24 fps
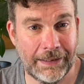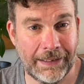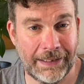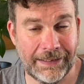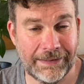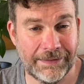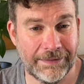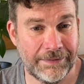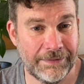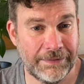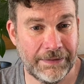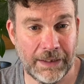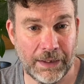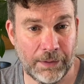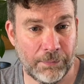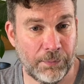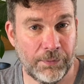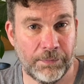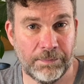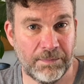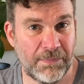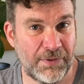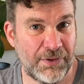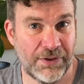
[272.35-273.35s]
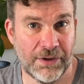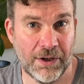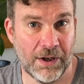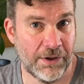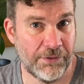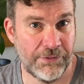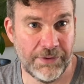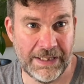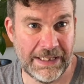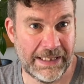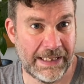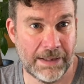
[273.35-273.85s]
and you know we
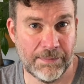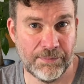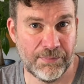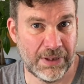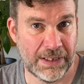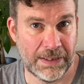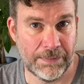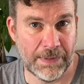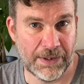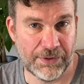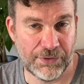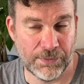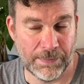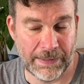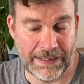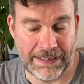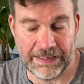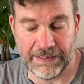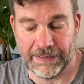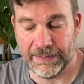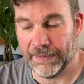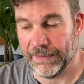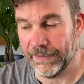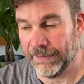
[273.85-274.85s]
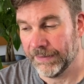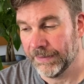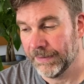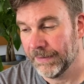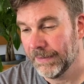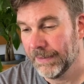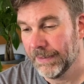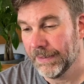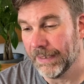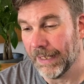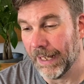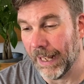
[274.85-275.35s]
started reading it pretty much immediately.
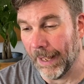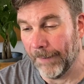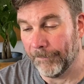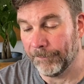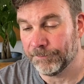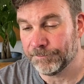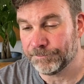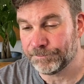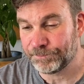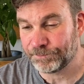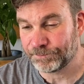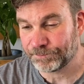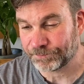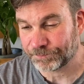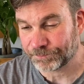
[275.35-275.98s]
Um,